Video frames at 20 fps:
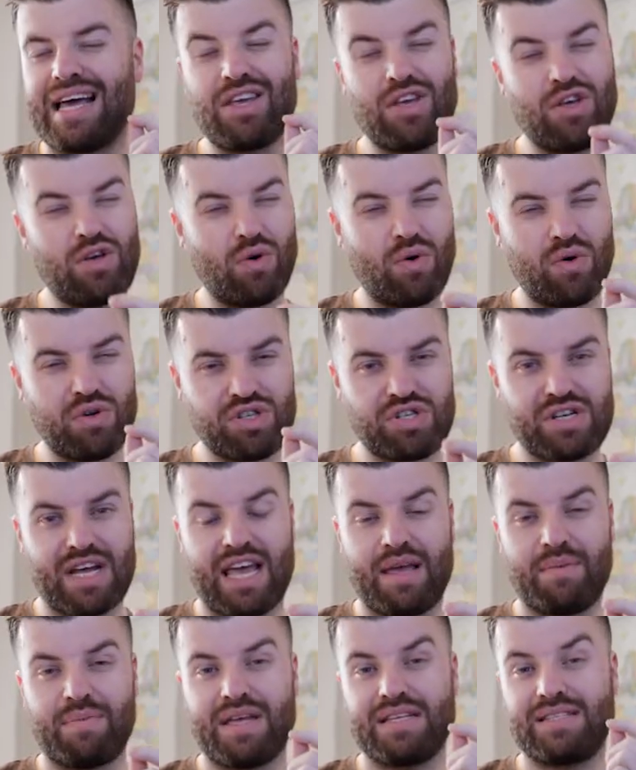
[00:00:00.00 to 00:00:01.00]
that your
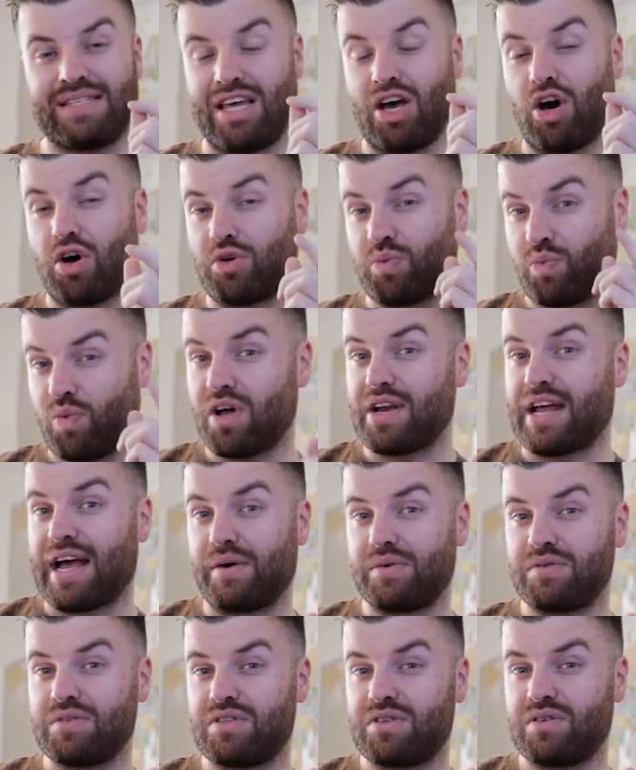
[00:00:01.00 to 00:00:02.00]
shape is the odd one
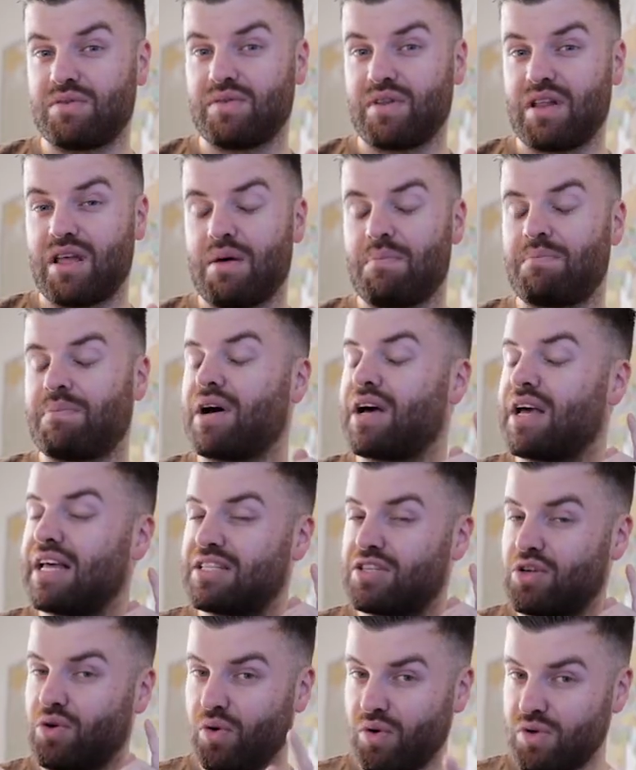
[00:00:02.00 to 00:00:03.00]
out, but
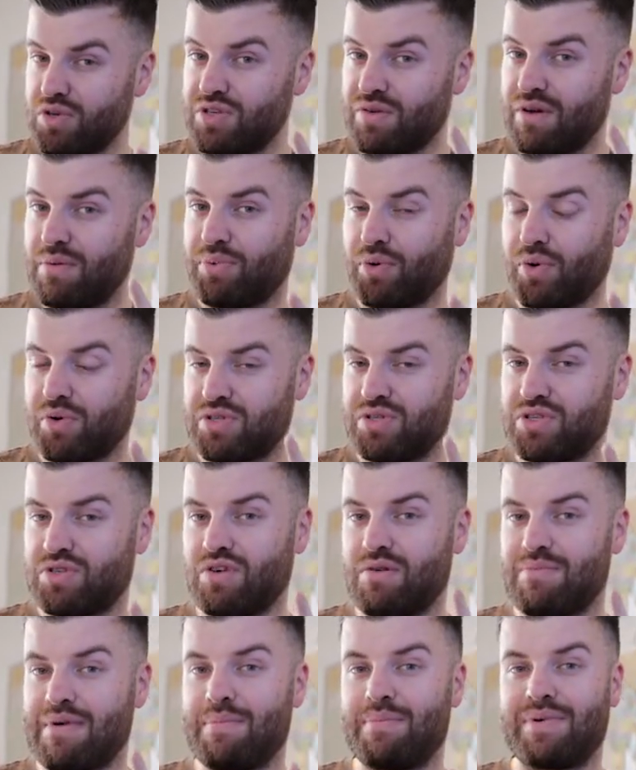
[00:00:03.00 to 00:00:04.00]
it's also important
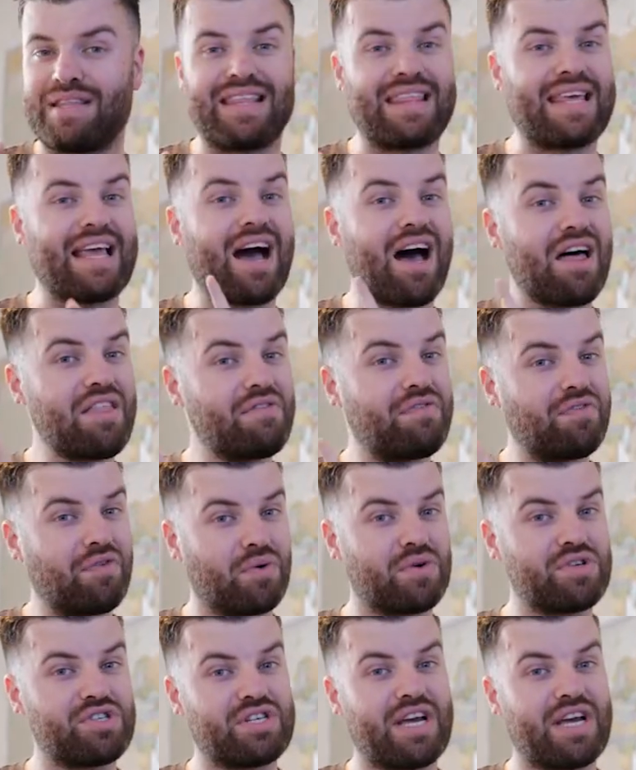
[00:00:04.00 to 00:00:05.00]
to remember that the other four